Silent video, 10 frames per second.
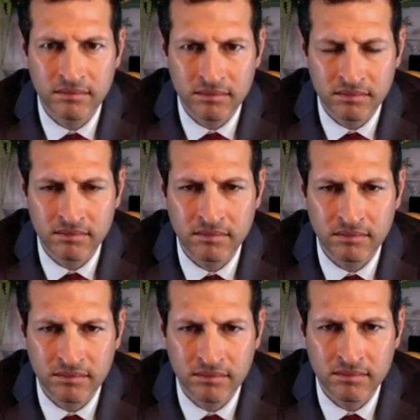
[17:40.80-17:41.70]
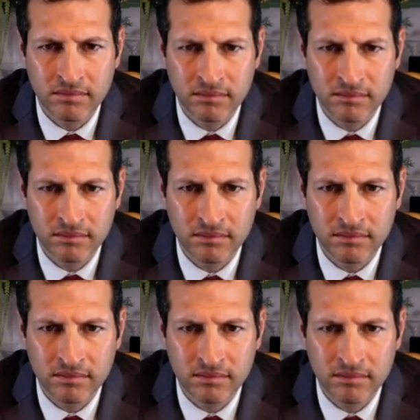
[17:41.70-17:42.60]

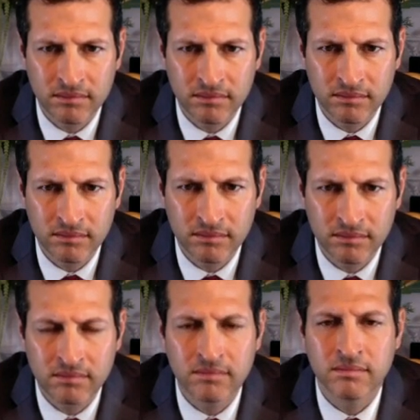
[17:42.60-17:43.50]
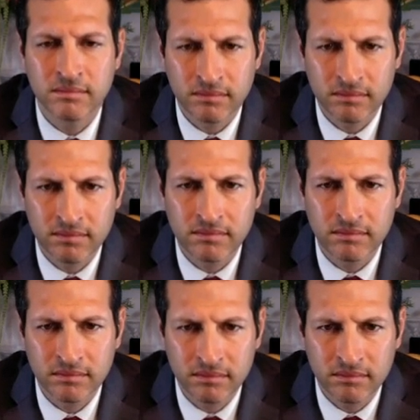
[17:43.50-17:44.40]

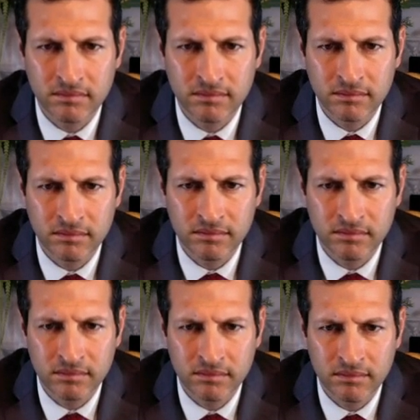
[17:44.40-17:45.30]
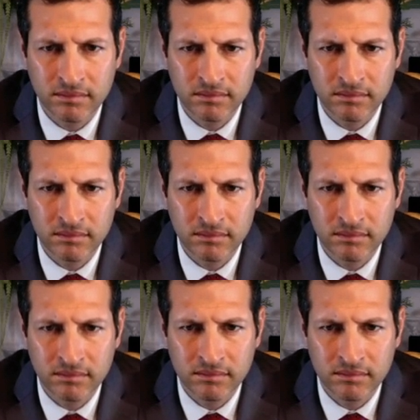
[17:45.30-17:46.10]
No words are spoken by the person on screen.